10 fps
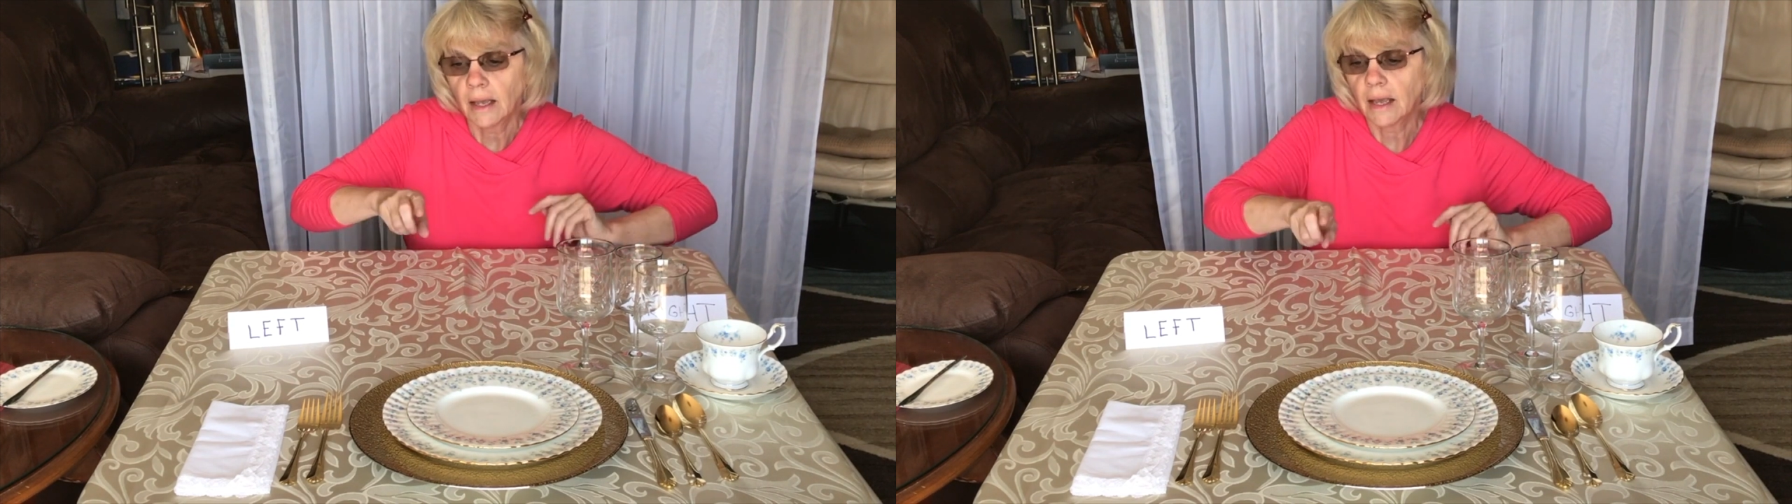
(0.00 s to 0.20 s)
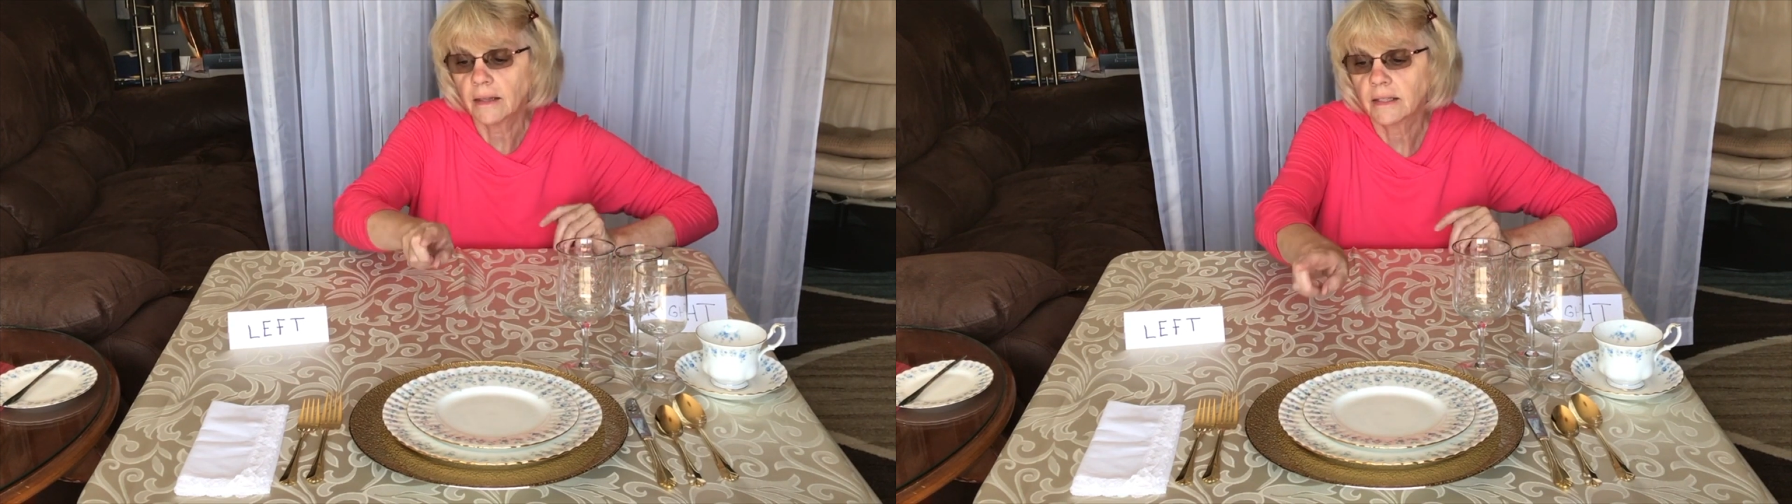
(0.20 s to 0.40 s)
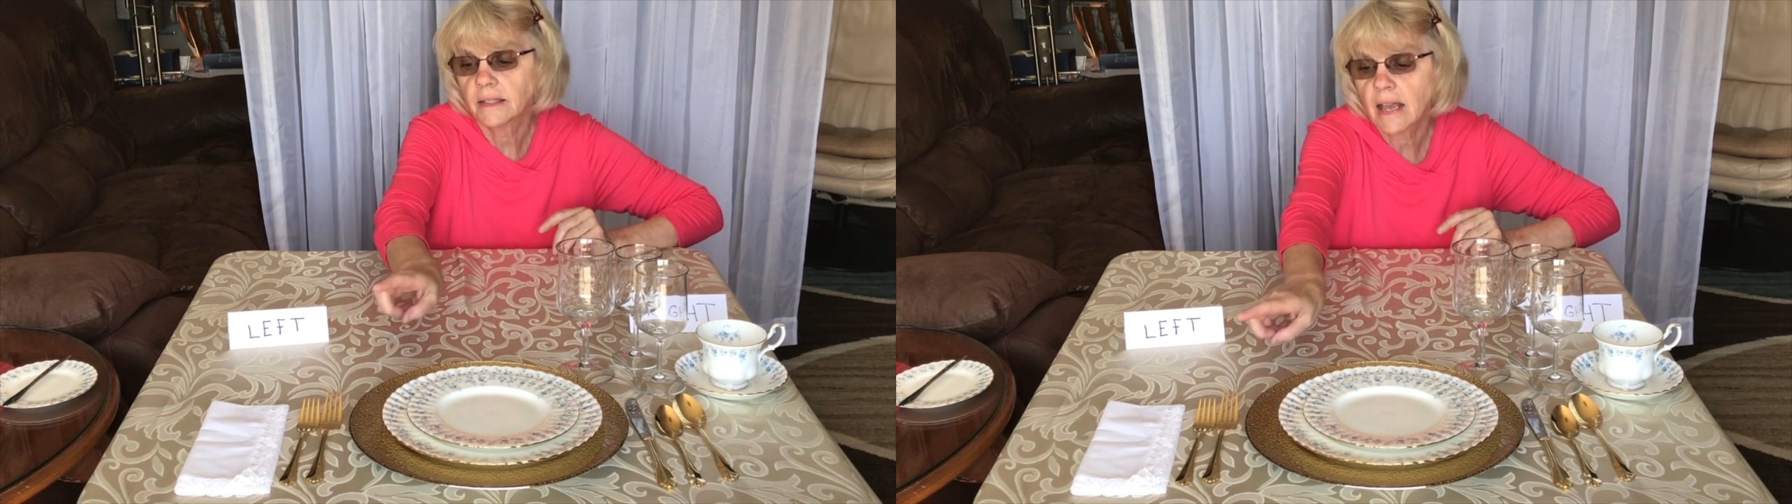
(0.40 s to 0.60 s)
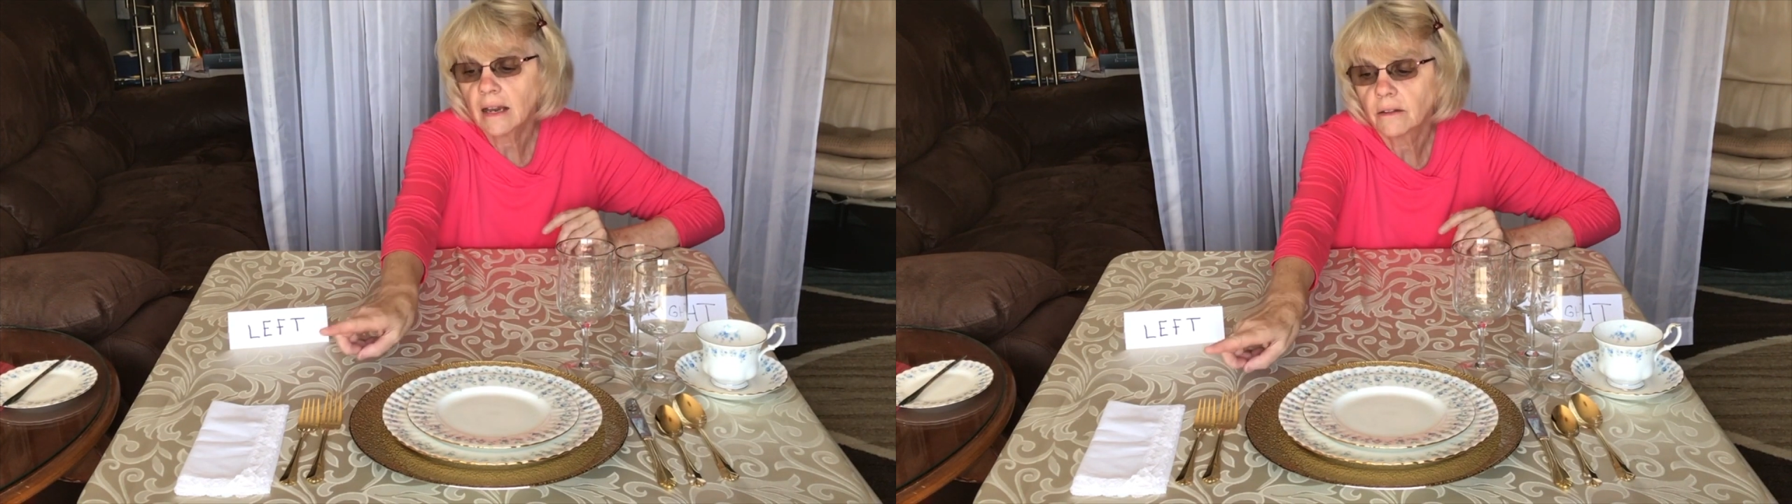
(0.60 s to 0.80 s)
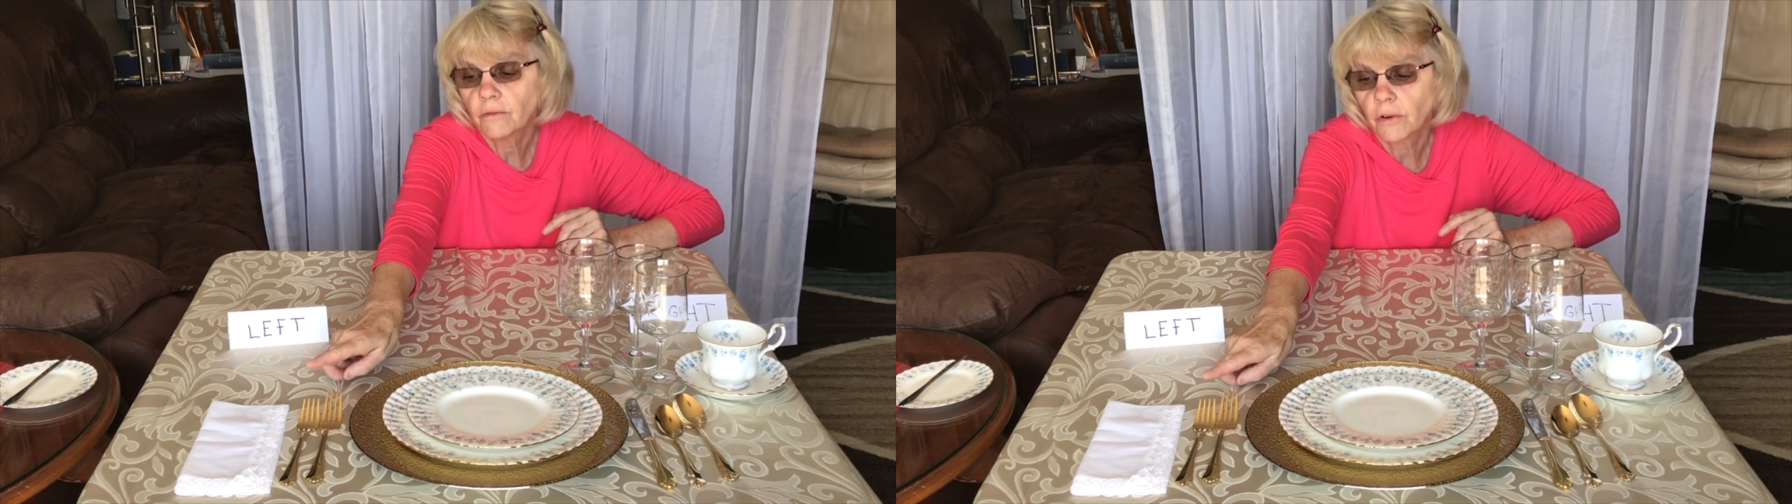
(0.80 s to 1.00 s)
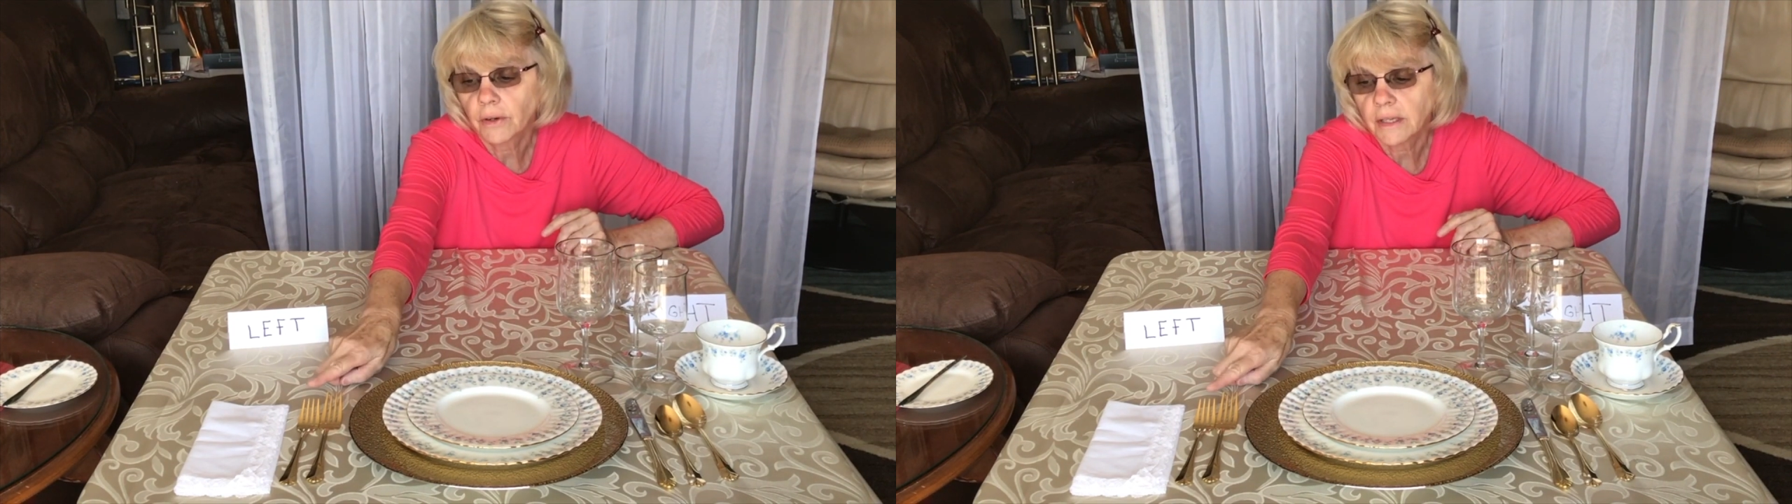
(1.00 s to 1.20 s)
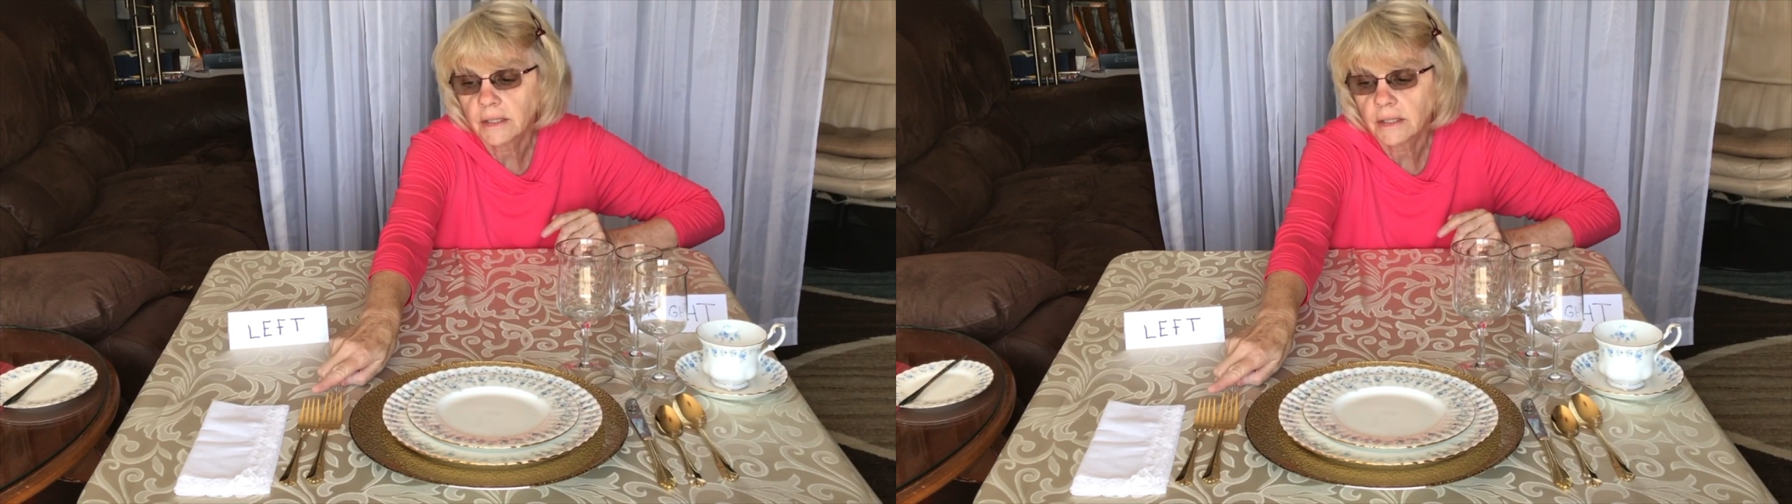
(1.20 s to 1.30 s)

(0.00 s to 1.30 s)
And the salad fork